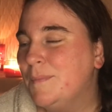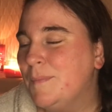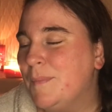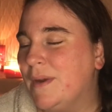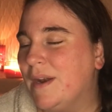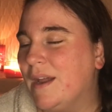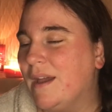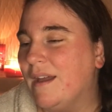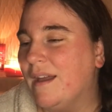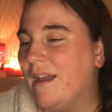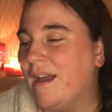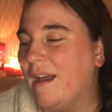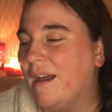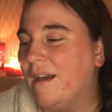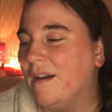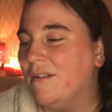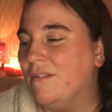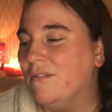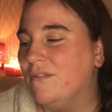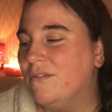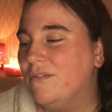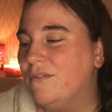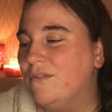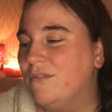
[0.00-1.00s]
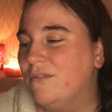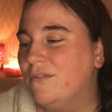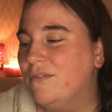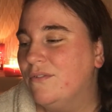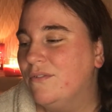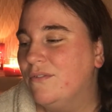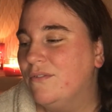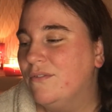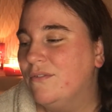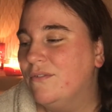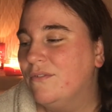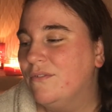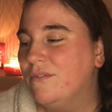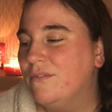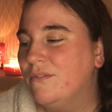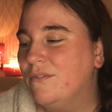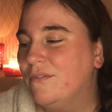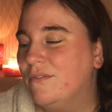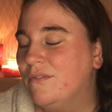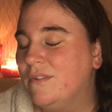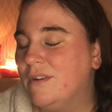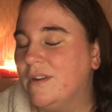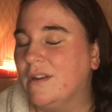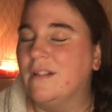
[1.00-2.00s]
but I have
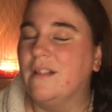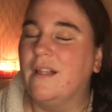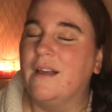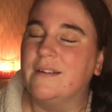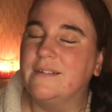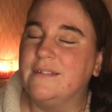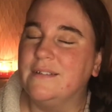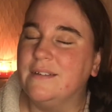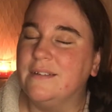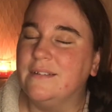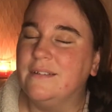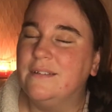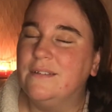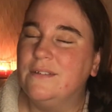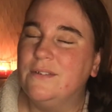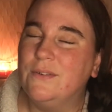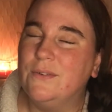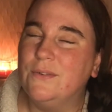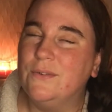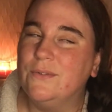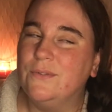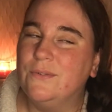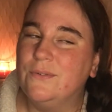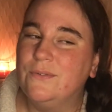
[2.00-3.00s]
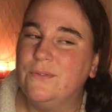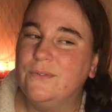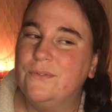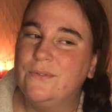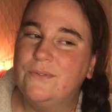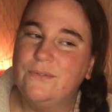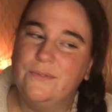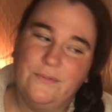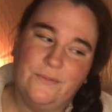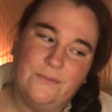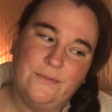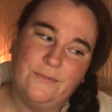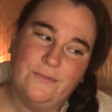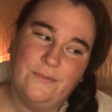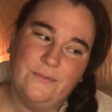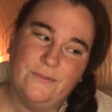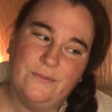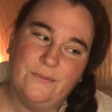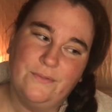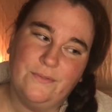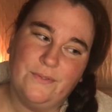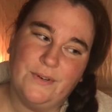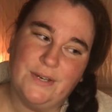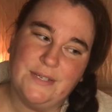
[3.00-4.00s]
neglected to
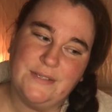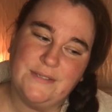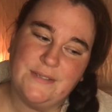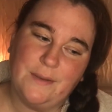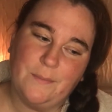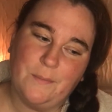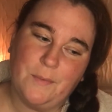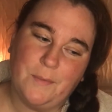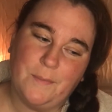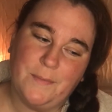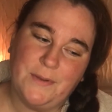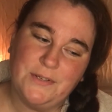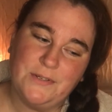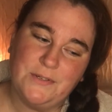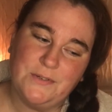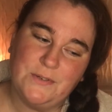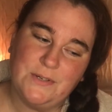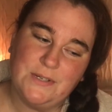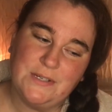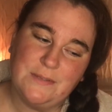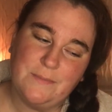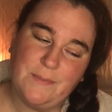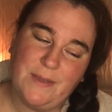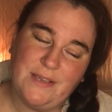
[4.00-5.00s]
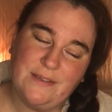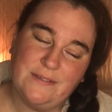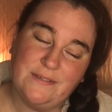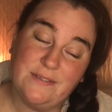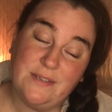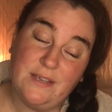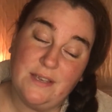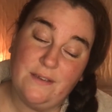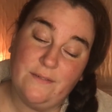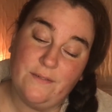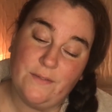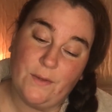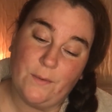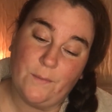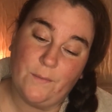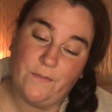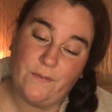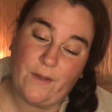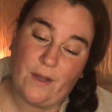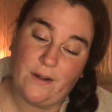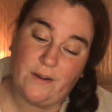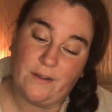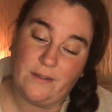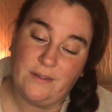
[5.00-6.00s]
reassemble my shooting space, even though
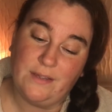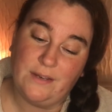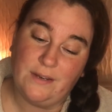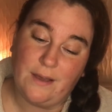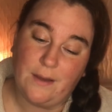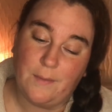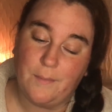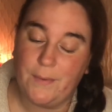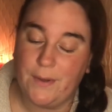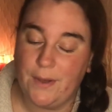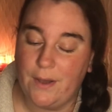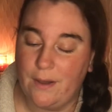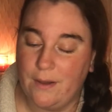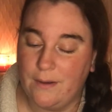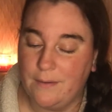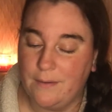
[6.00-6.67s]
we've got it cleaned up.